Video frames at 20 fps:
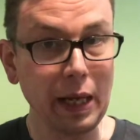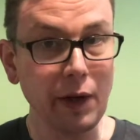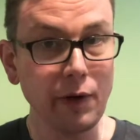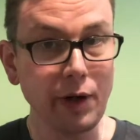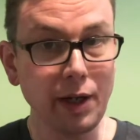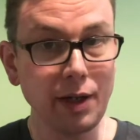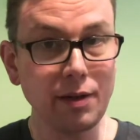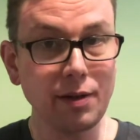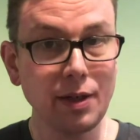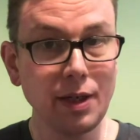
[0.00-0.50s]
on
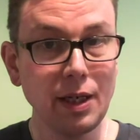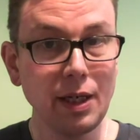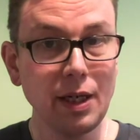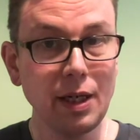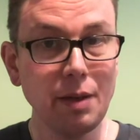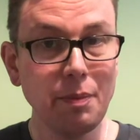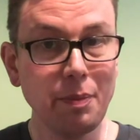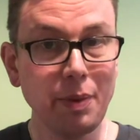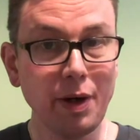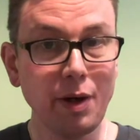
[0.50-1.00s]
it,
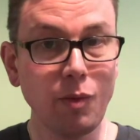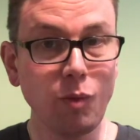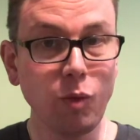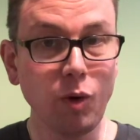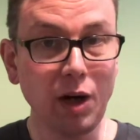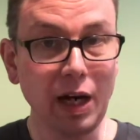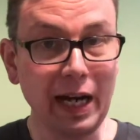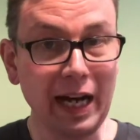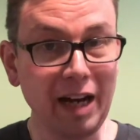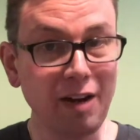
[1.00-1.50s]
but
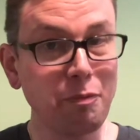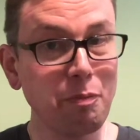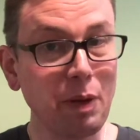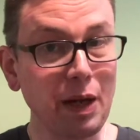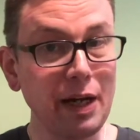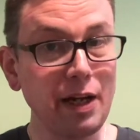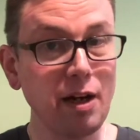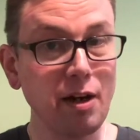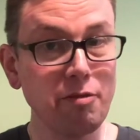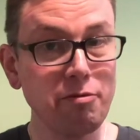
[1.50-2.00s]
what I have
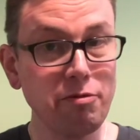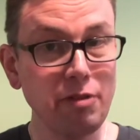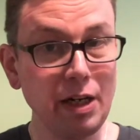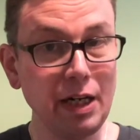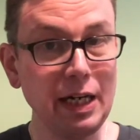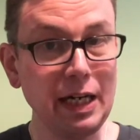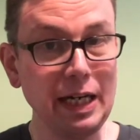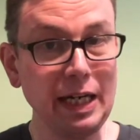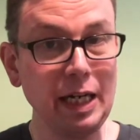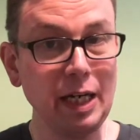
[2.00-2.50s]
played I've
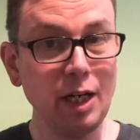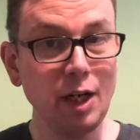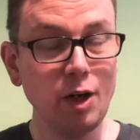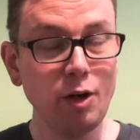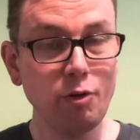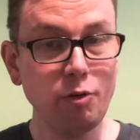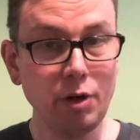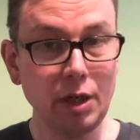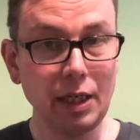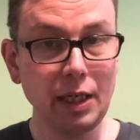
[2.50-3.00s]
really,
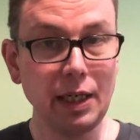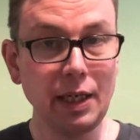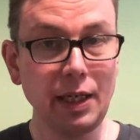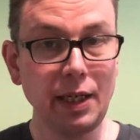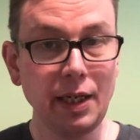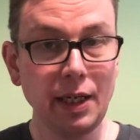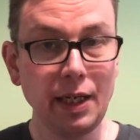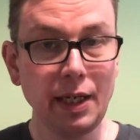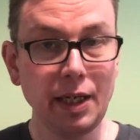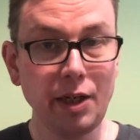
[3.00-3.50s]
really
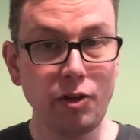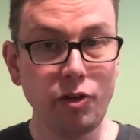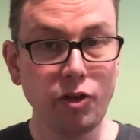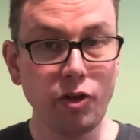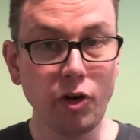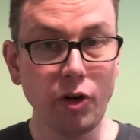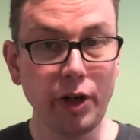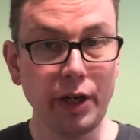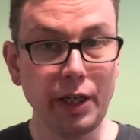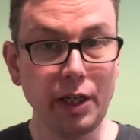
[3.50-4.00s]

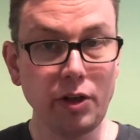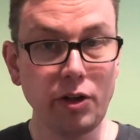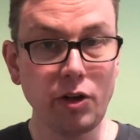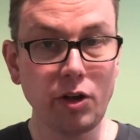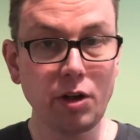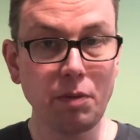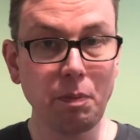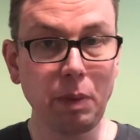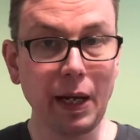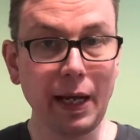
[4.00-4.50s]
enjoyed. You
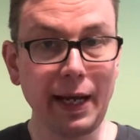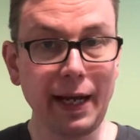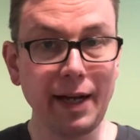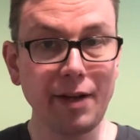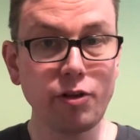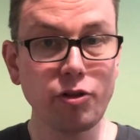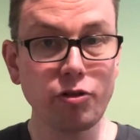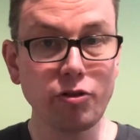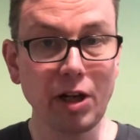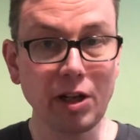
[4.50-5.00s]
can play a
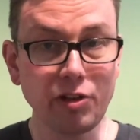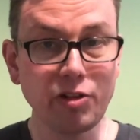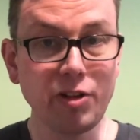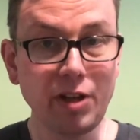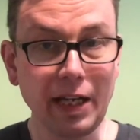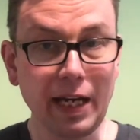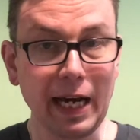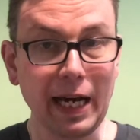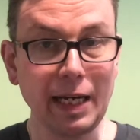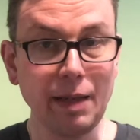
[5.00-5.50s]

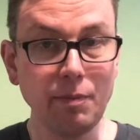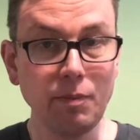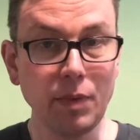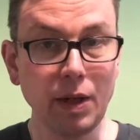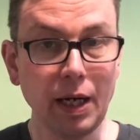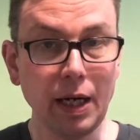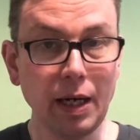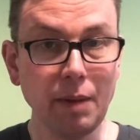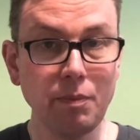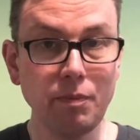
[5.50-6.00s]
strategy game.
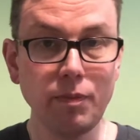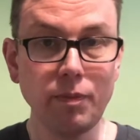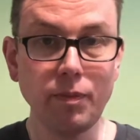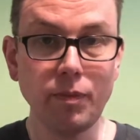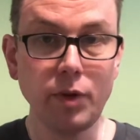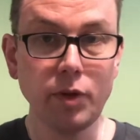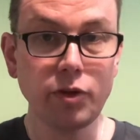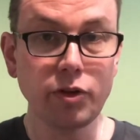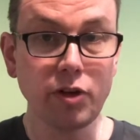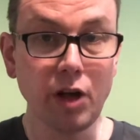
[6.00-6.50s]
Um,
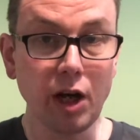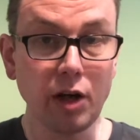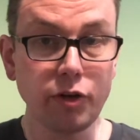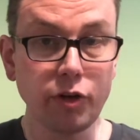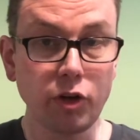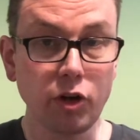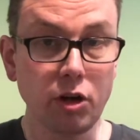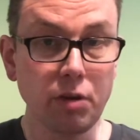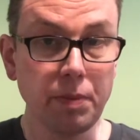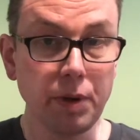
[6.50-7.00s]
you start
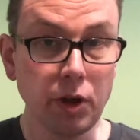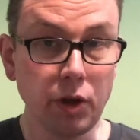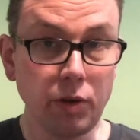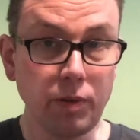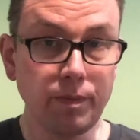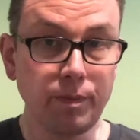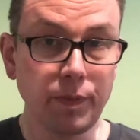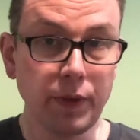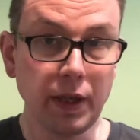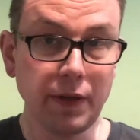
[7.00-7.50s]
on Naboo
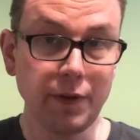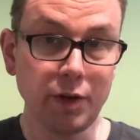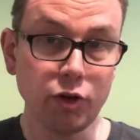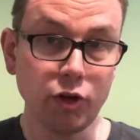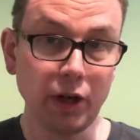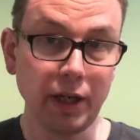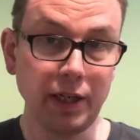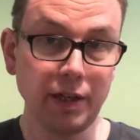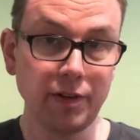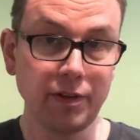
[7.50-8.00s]
in the
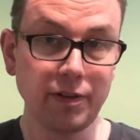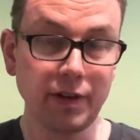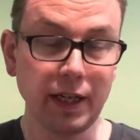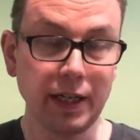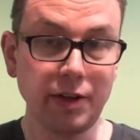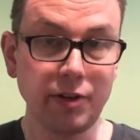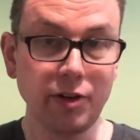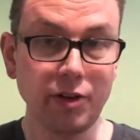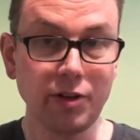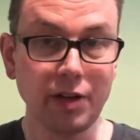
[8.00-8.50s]
training
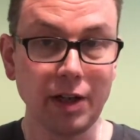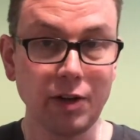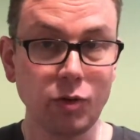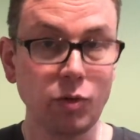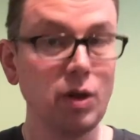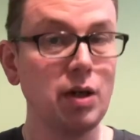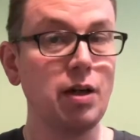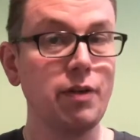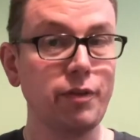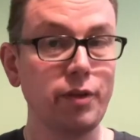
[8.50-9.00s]
stages, that's
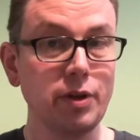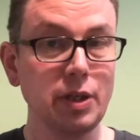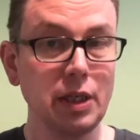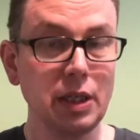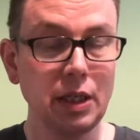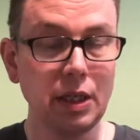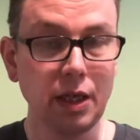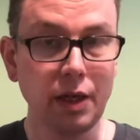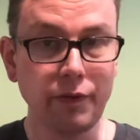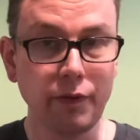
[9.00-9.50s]
where I've,
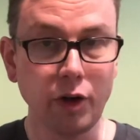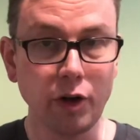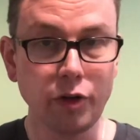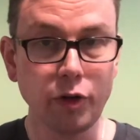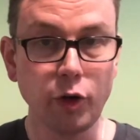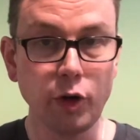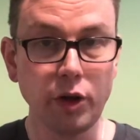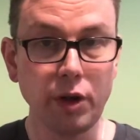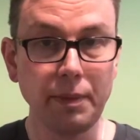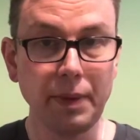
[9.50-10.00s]
I've got
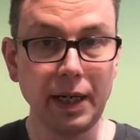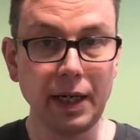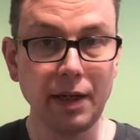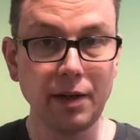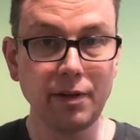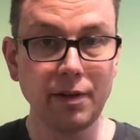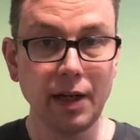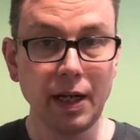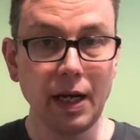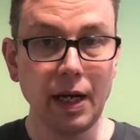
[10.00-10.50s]
to at the
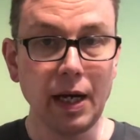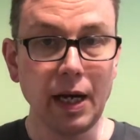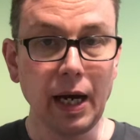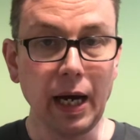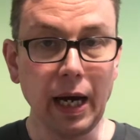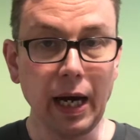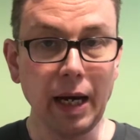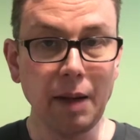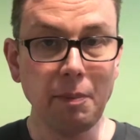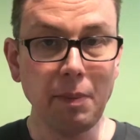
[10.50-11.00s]
minute,
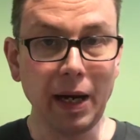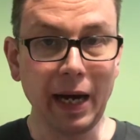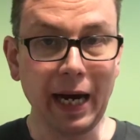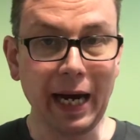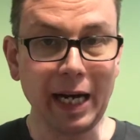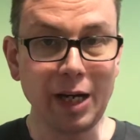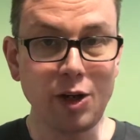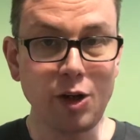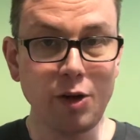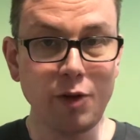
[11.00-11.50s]
um,
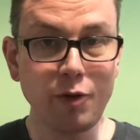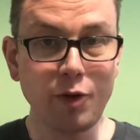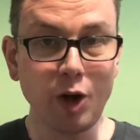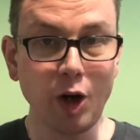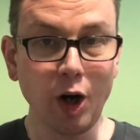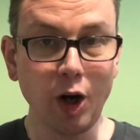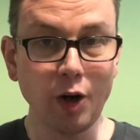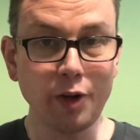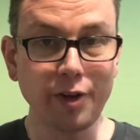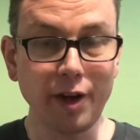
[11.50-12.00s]
and you've
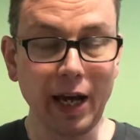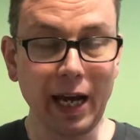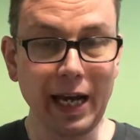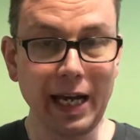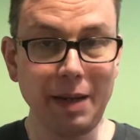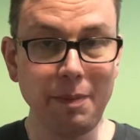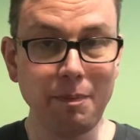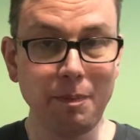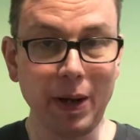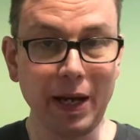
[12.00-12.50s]
got a
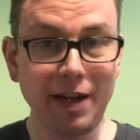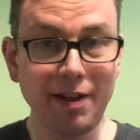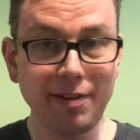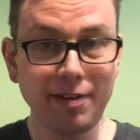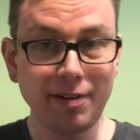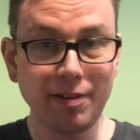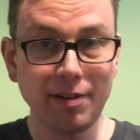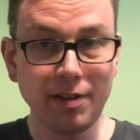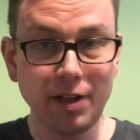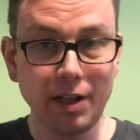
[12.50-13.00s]

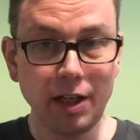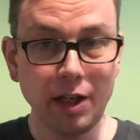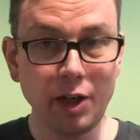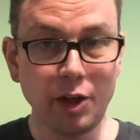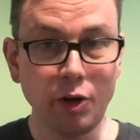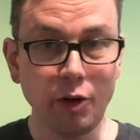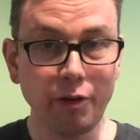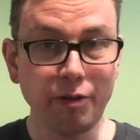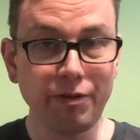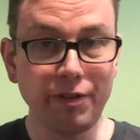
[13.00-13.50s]
base at
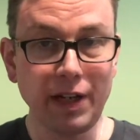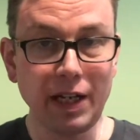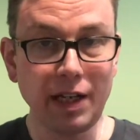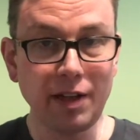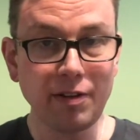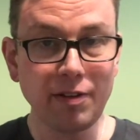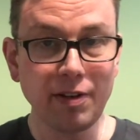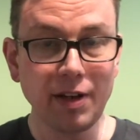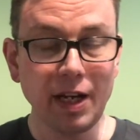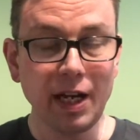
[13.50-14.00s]
your
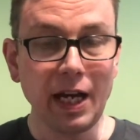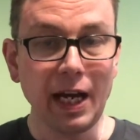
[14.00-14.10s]
feet,